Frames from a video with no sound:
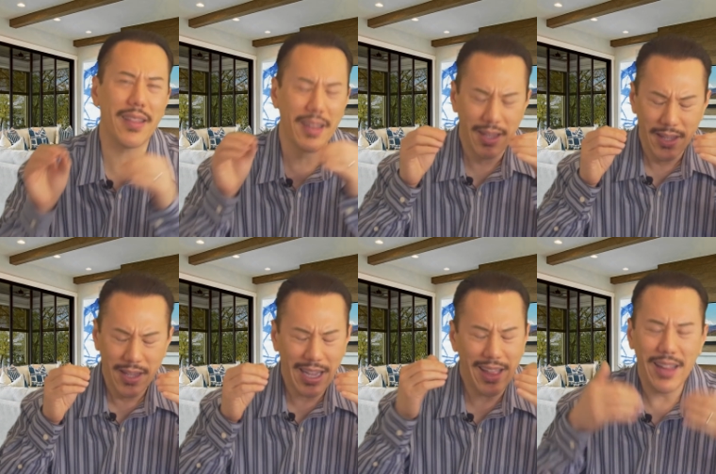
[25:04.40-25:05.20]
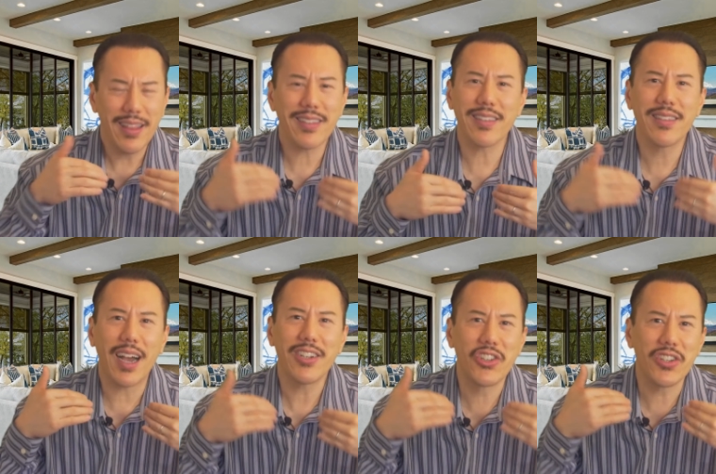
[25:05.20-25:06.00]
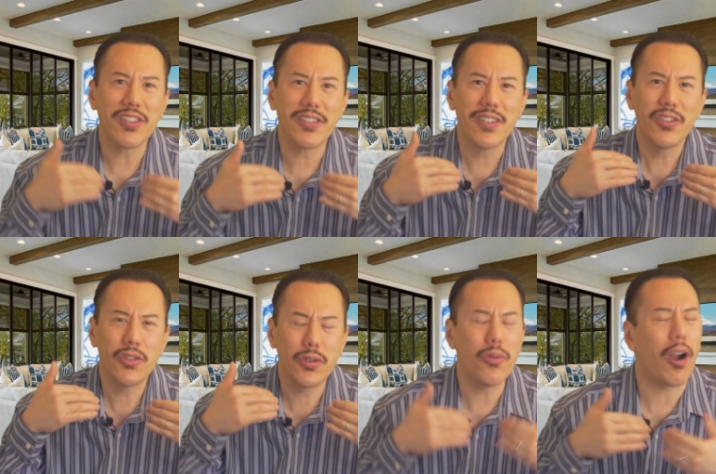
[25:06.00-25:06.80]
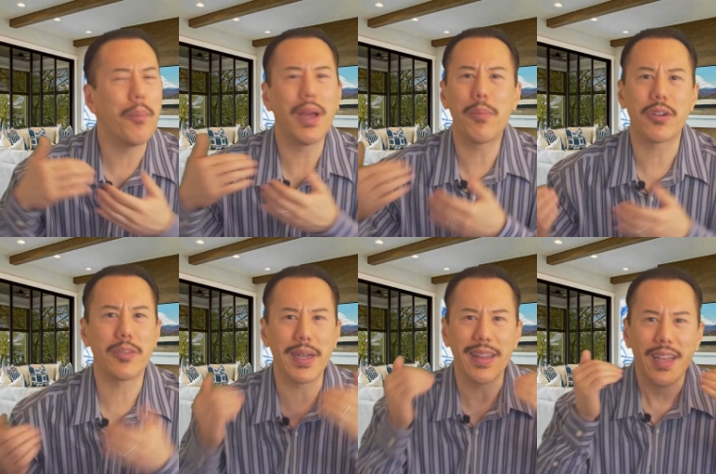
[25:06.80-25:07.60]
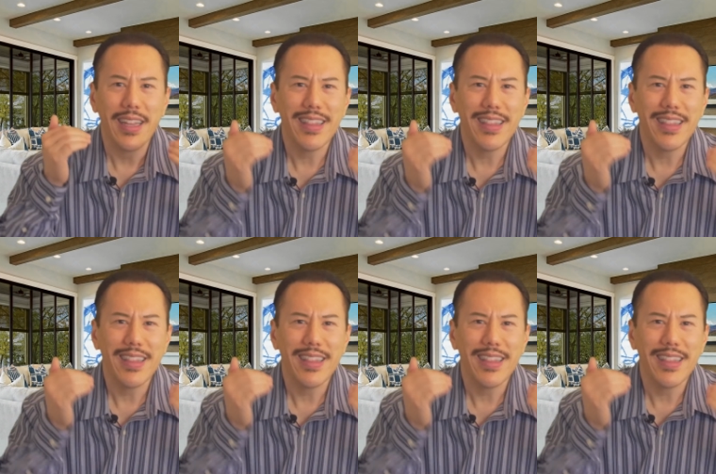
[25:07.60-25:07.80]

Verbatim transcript: and, and this is not just to our members but